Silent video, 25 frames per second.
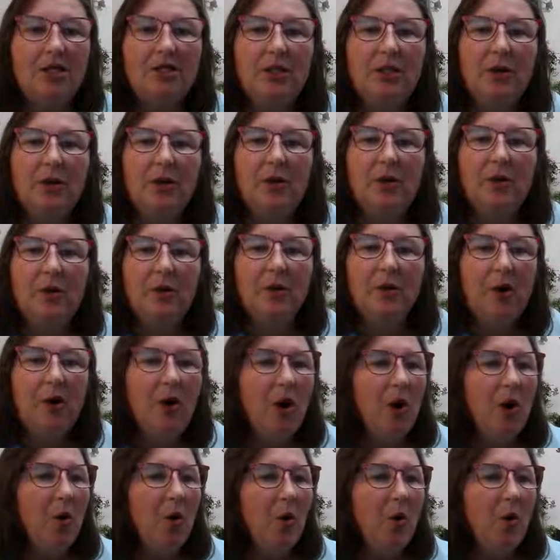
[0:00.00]
So
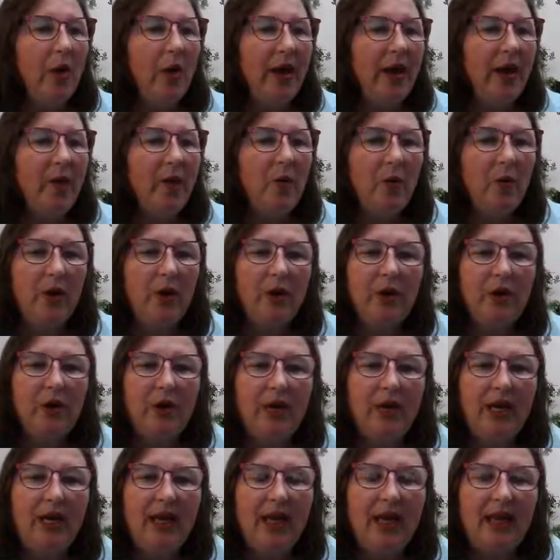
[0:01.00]
when we're
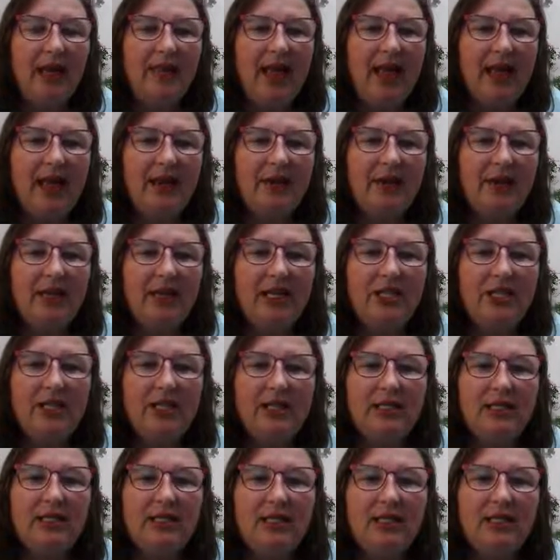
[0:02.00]
looking at that
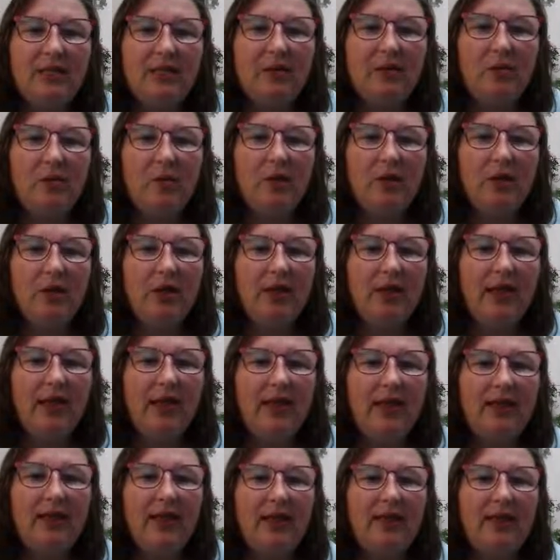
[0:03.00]
irrigation system, we're
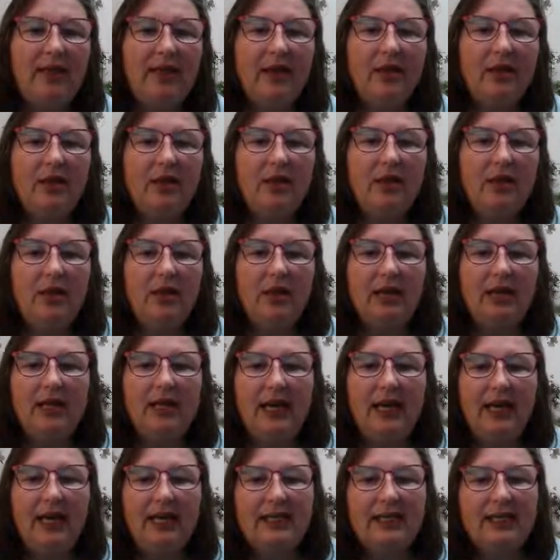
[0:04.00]
looking that the
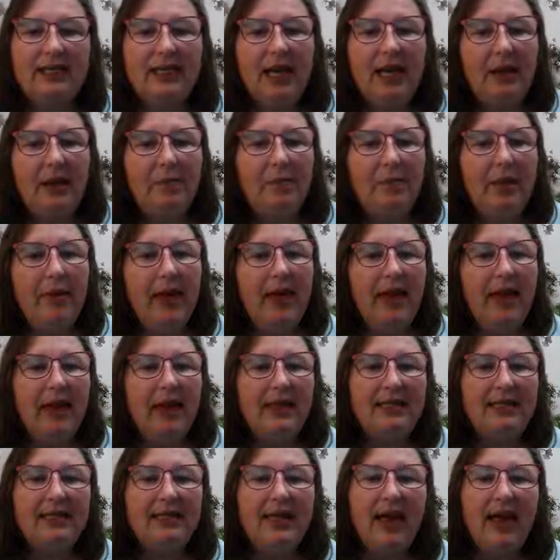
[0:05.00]
landscape
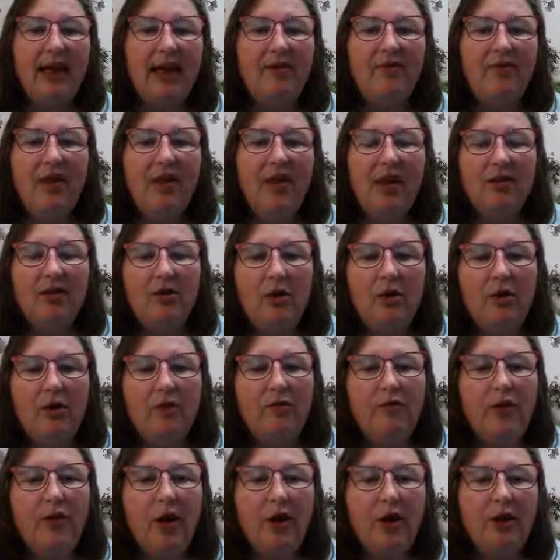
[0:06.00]
beds have that
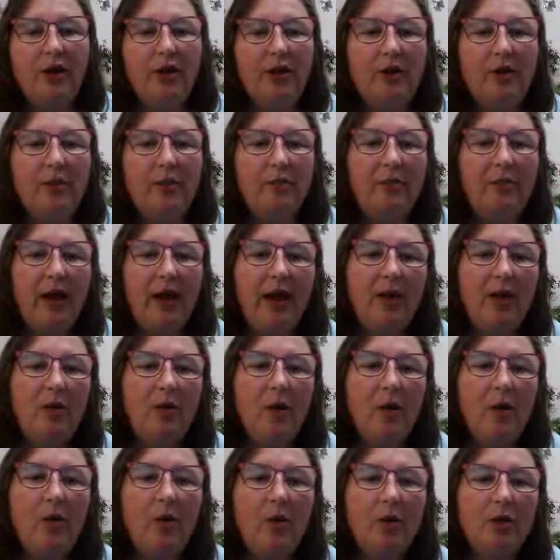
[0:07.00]
low volume,
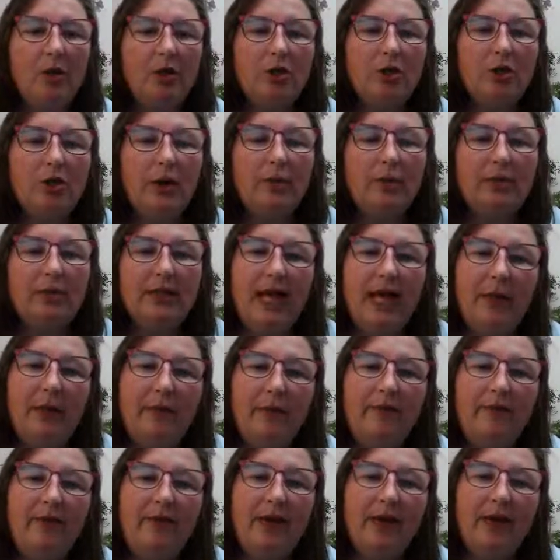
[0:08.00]
micro or drip type
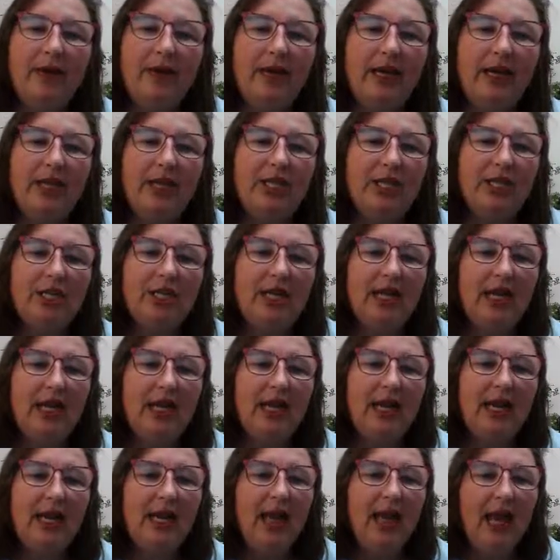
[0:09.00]
of irrigation
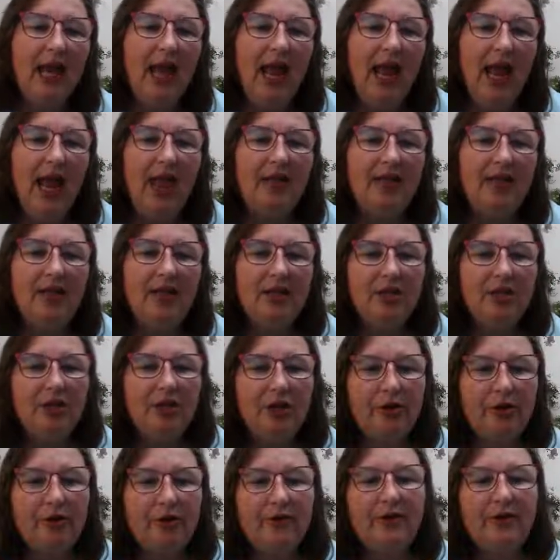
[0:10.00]
in it. And then
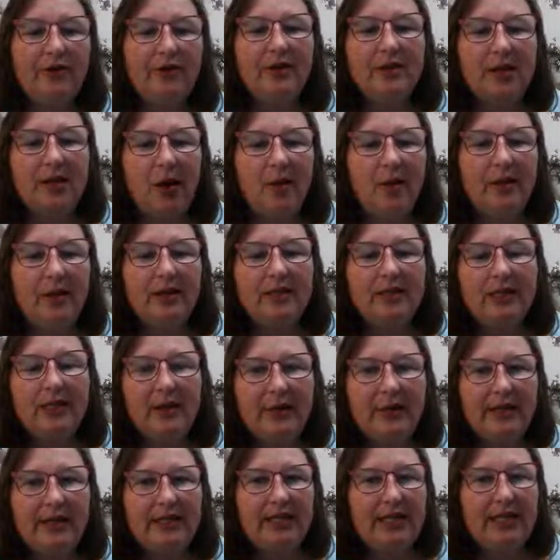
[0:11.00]
turf is always
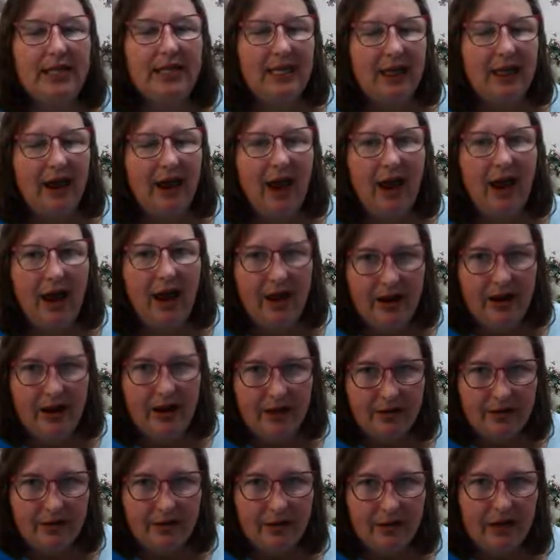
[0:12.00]
going to need a
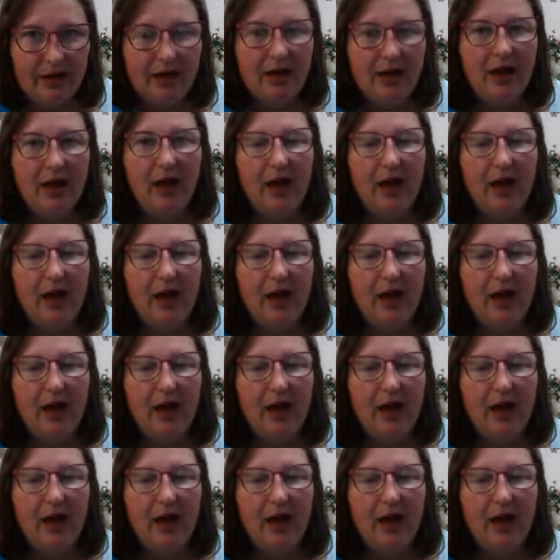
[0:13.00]
higher